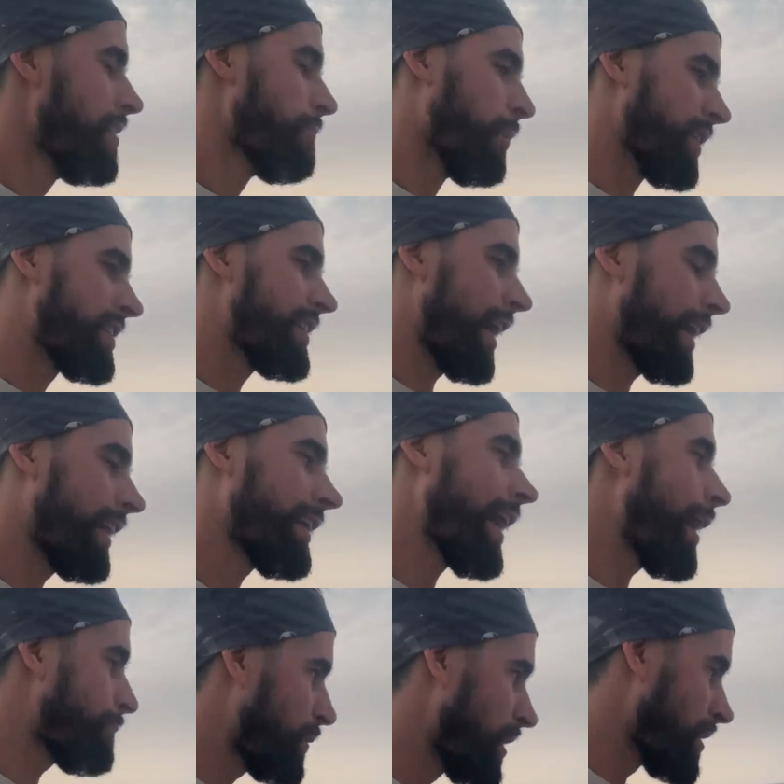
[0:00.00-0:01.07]
But second
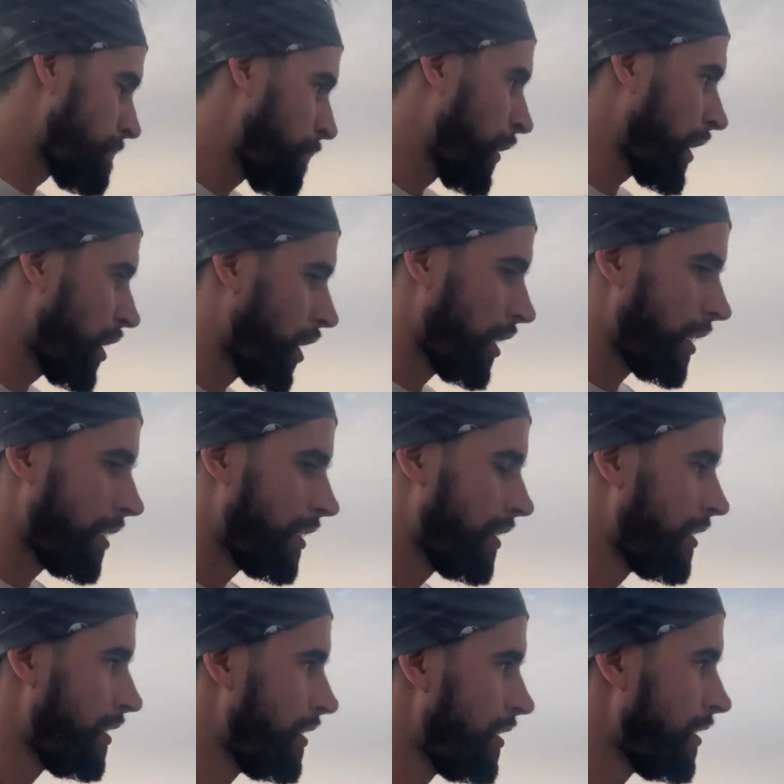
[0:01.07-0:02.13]
captain is pretty good.
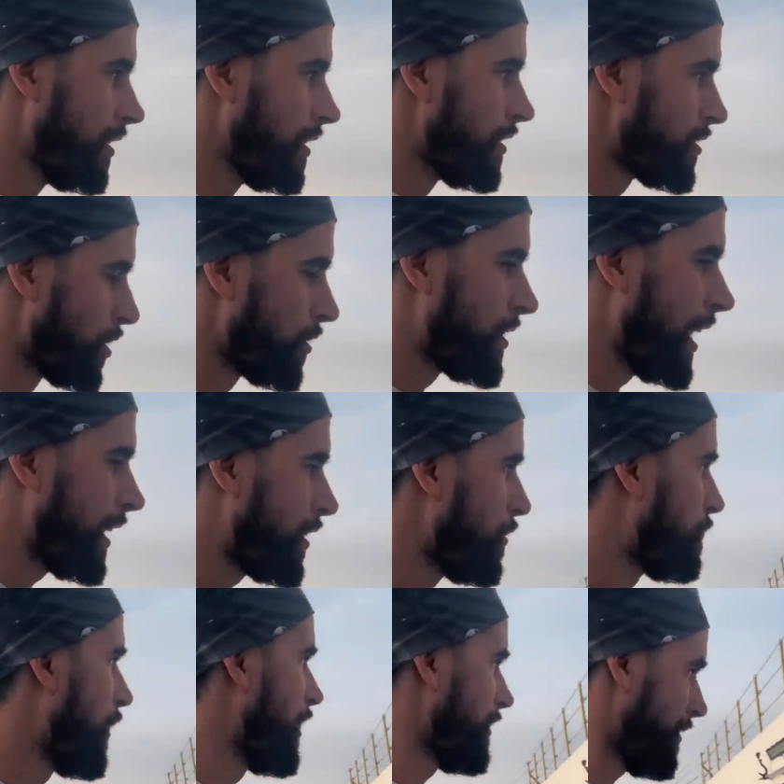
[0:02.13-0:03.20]
Yeah. So thank you,
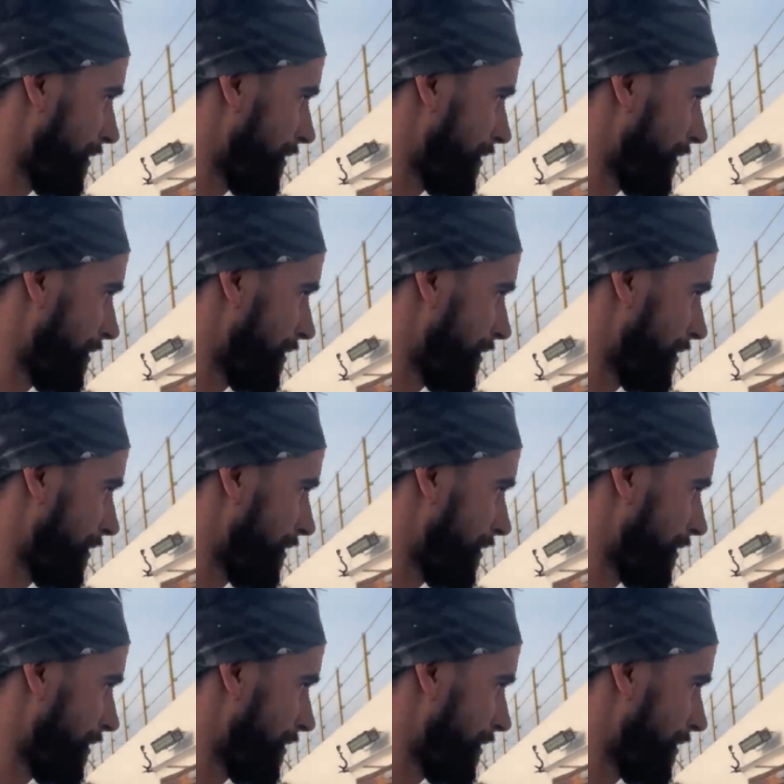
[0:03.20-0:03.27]
friend.